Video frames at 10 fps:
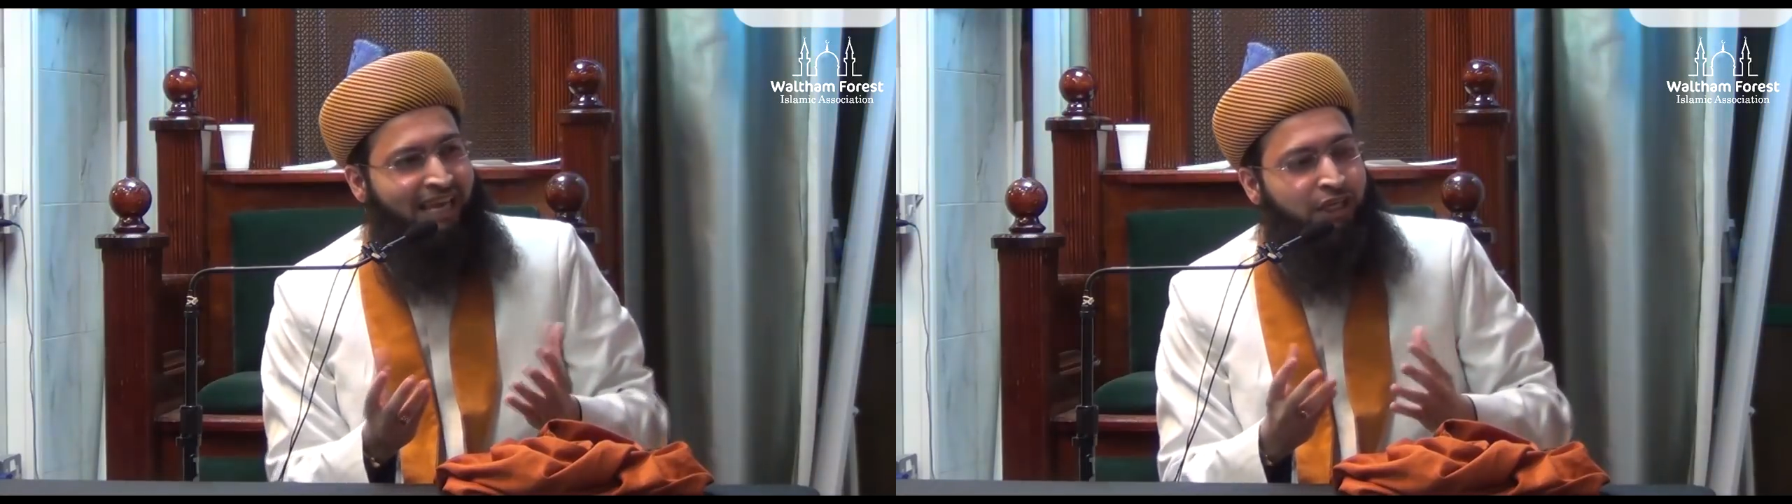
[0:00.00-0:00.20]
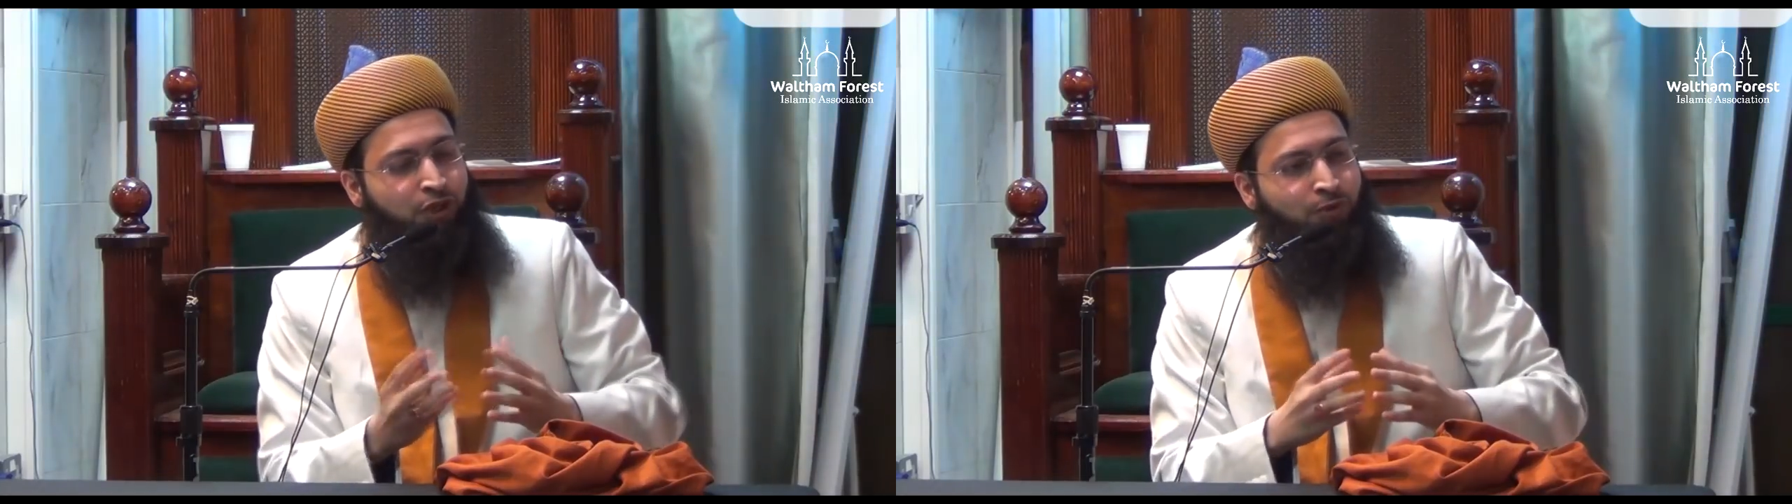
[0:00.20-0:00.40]

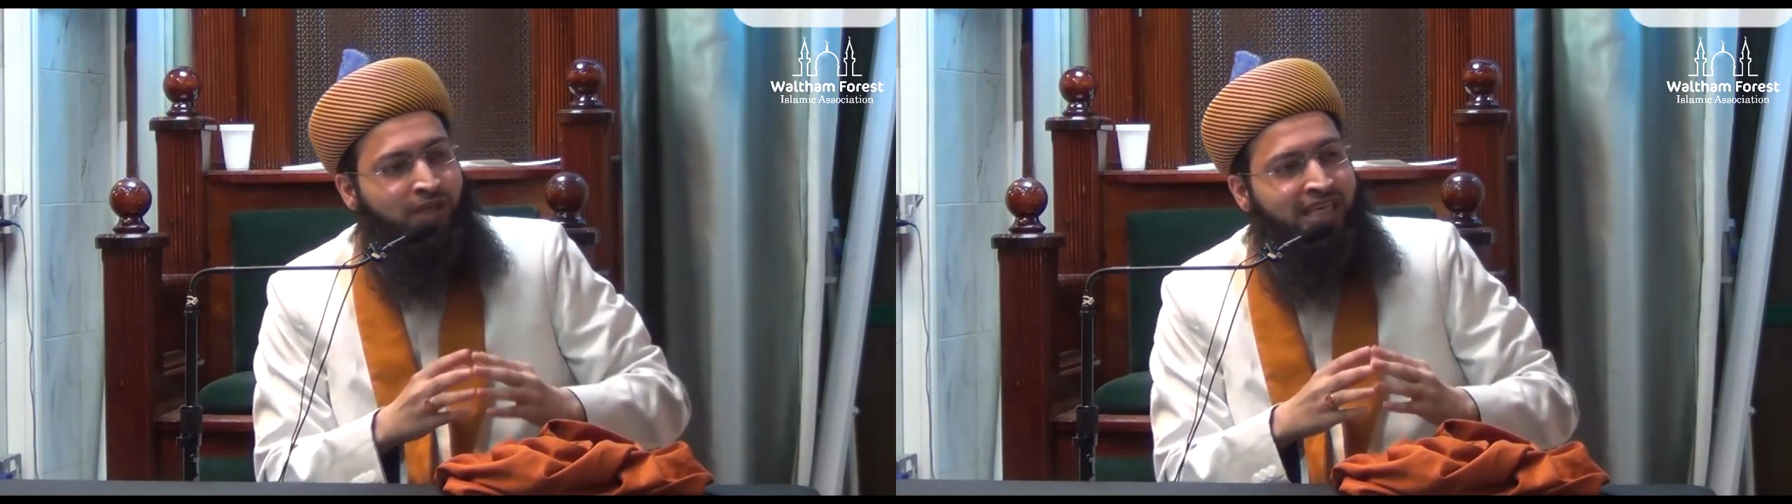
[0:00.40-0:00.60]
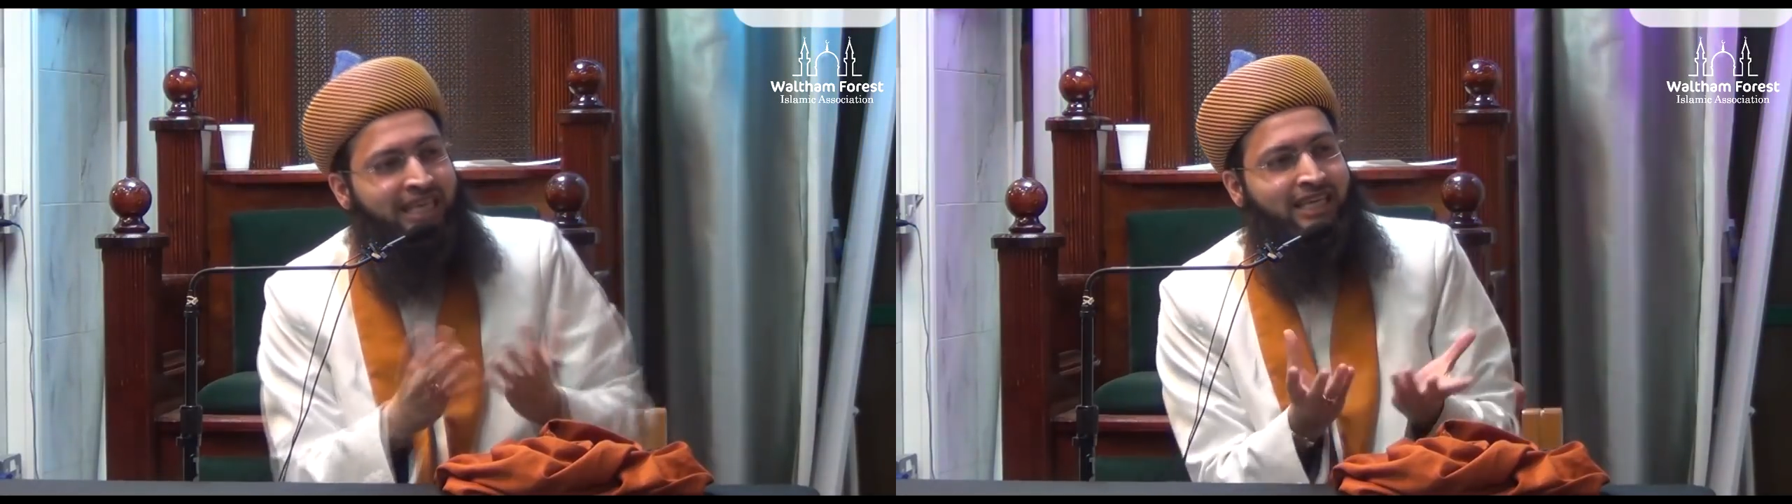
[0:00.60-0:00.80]
A
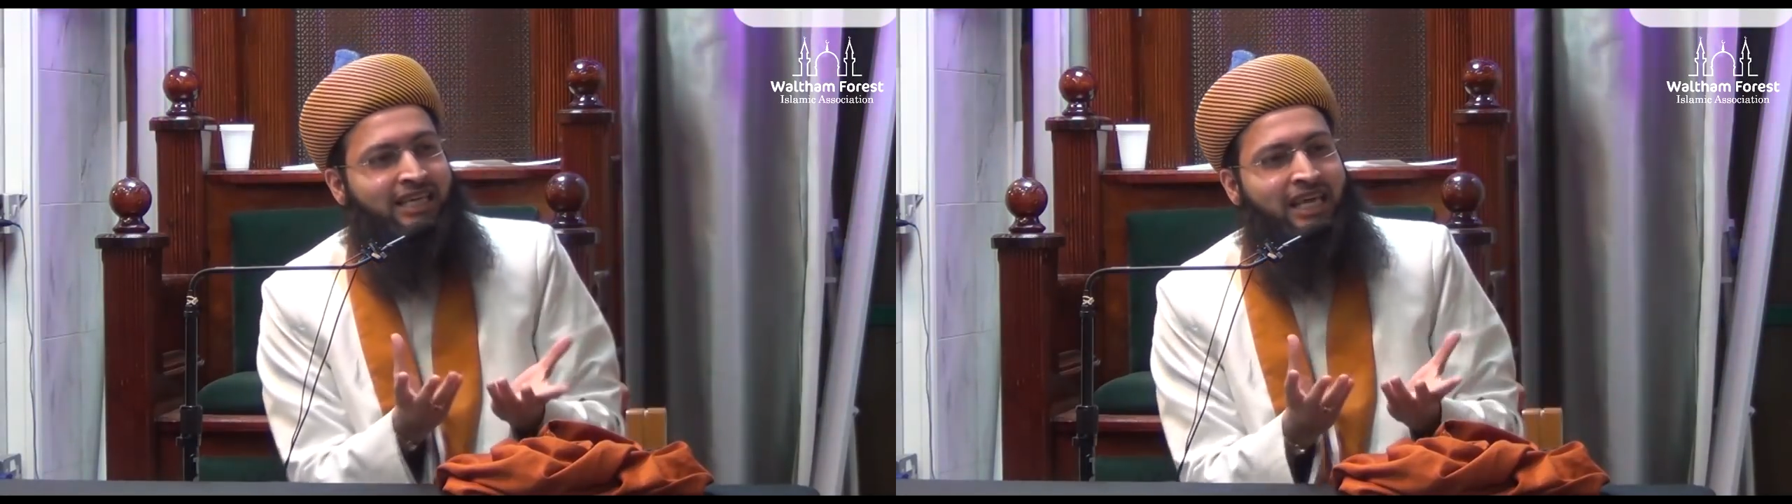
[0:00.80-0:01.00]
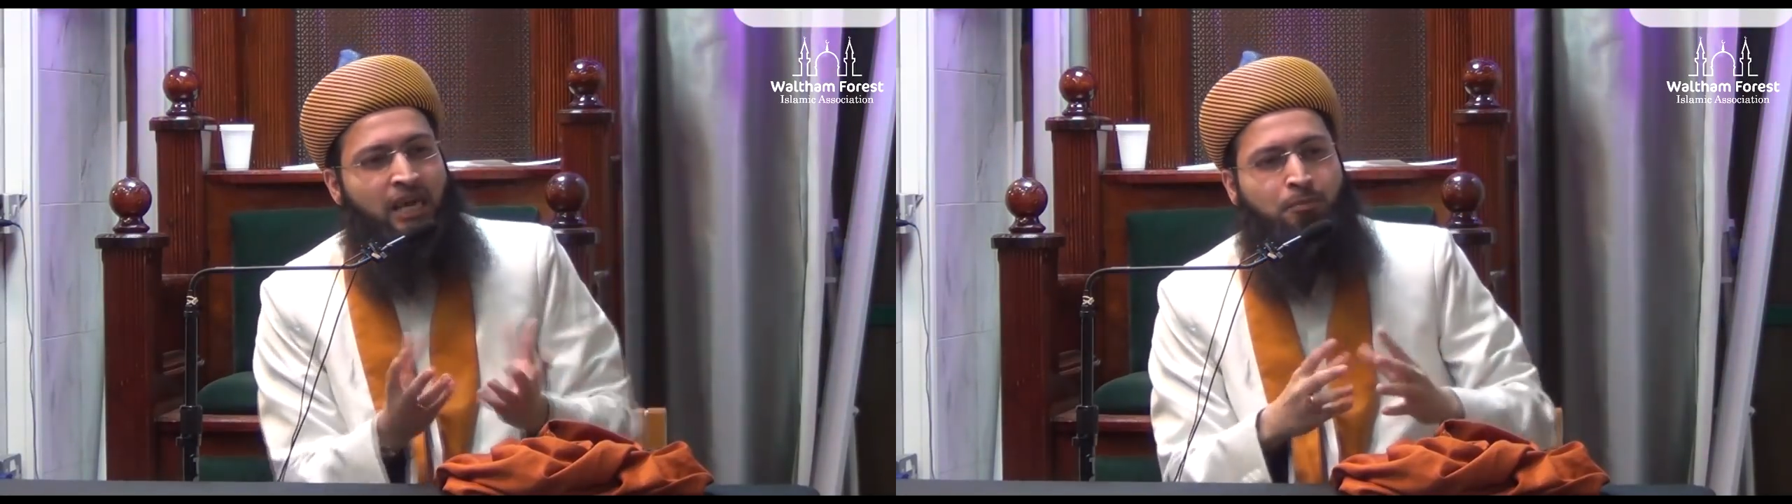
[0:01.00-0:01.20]
unique,